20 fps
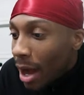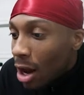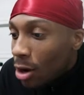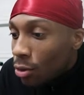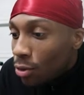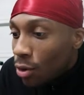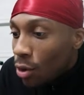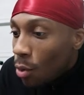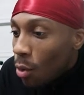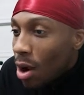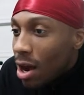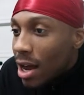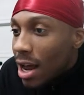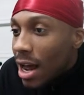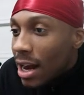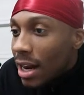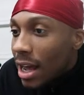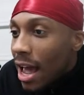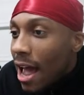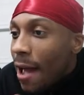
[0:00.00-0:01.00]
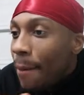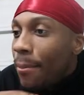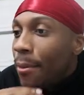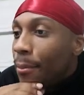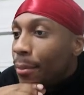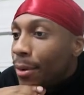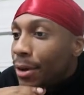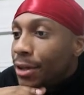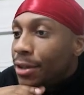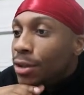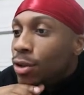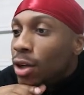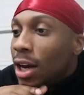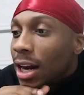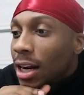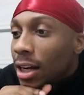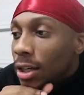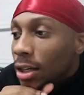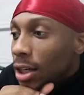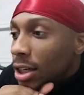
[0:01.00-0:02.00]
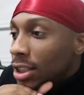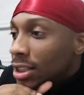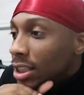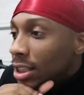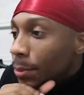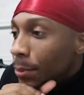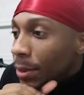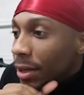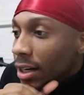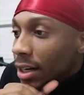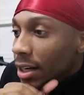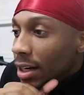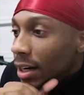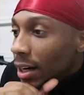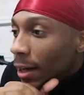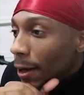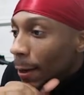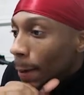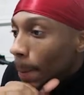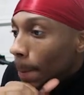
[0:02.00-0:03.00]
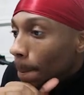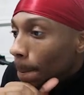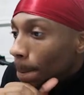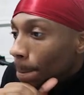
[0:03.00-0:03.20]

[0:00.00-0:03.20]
I don't know what kind of happened, but you kind of lunged at the beginning of it.